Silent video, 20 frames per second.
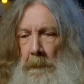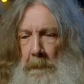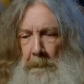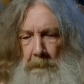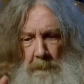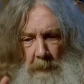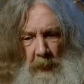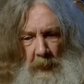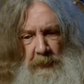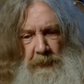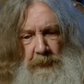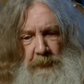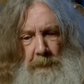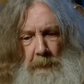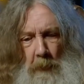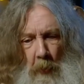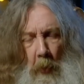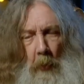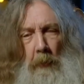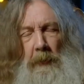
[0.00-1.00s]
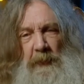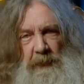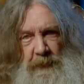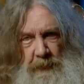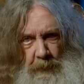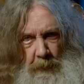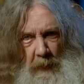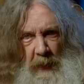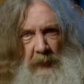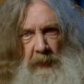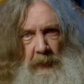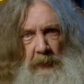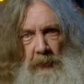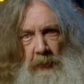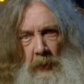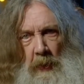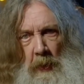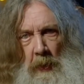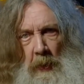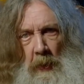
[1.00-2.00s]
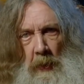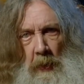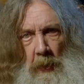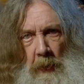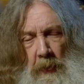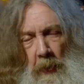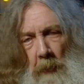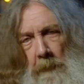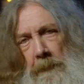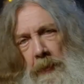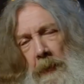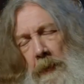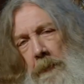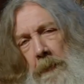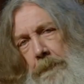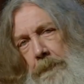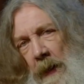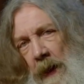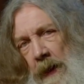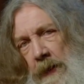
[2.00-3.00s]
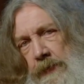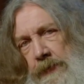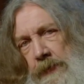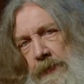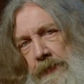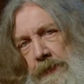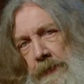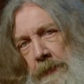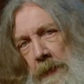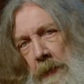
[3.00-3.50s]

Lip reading: much more restrained number of pages.